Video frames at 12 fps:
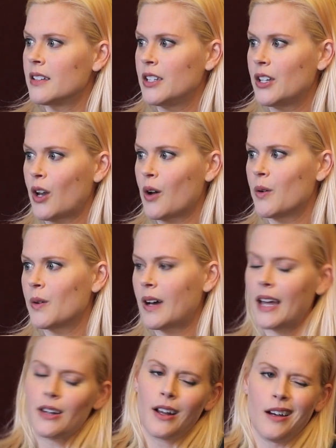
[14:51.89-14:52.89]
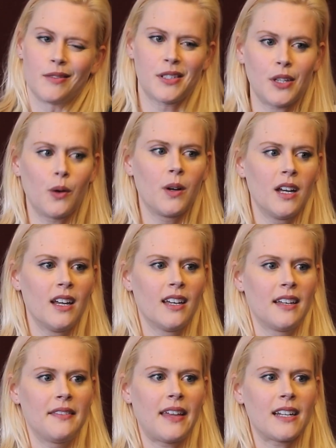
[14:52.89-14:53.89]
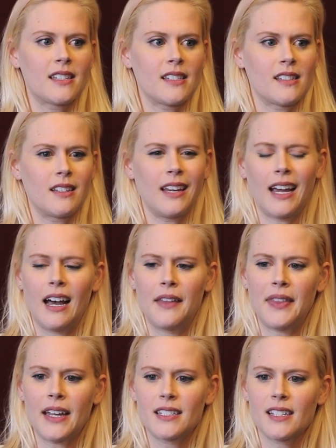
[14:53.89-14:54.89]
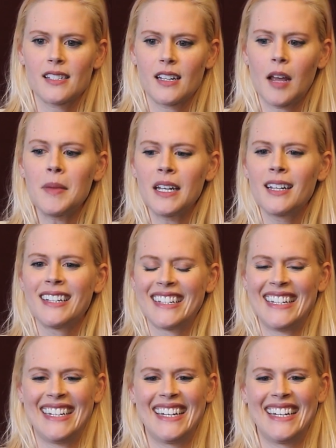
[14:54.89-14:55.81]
you know, I don't know. So that doesn't, yeah, that doesn't, I mean,